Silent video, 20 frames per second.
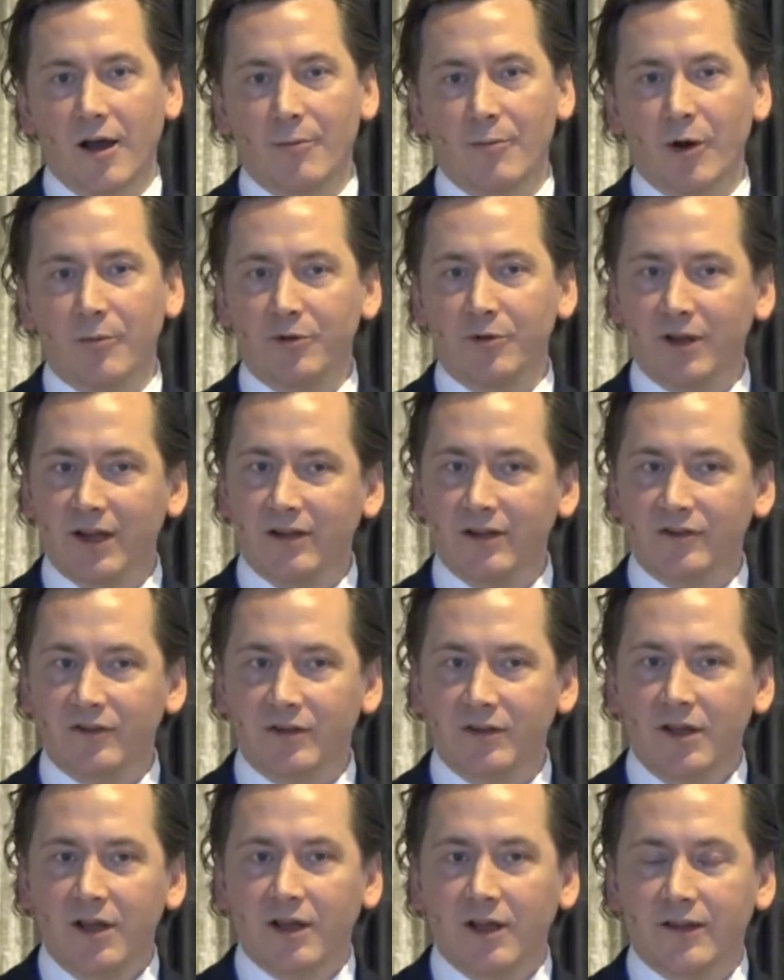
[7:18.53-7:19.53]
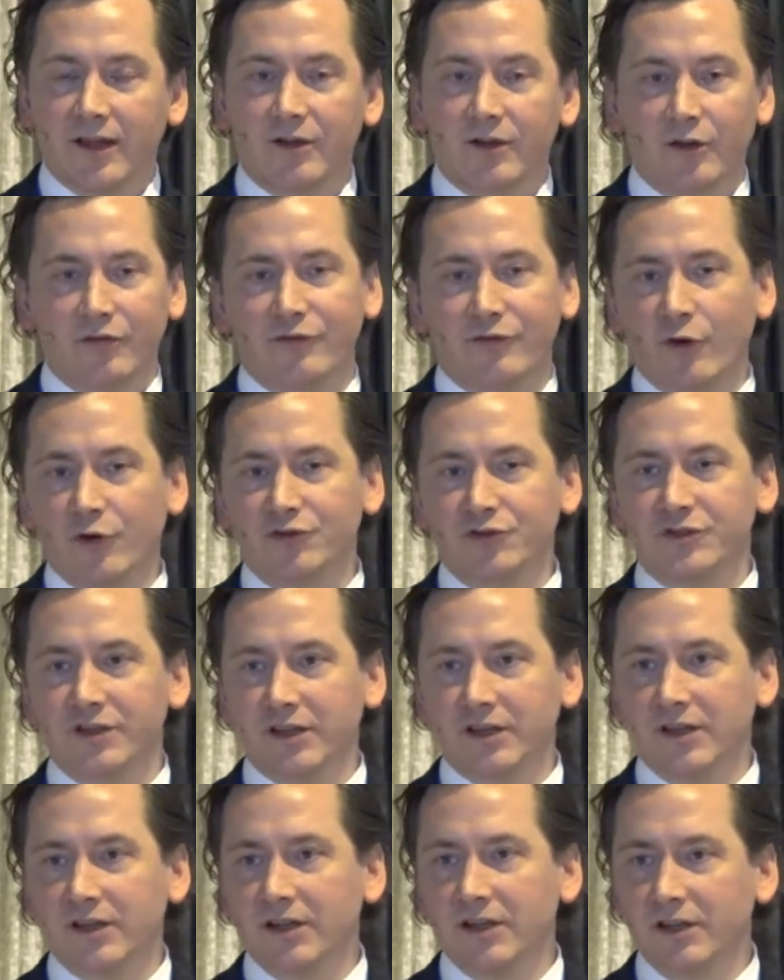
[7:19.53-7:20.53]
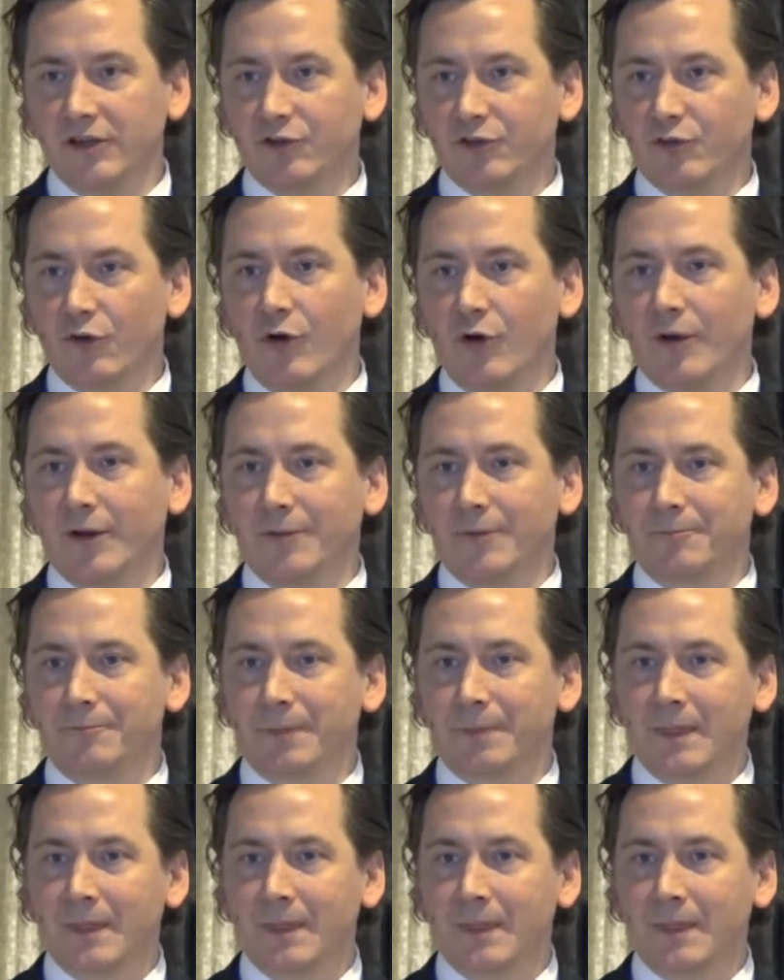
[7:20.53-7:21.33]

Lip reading: population that unfortunately is growing.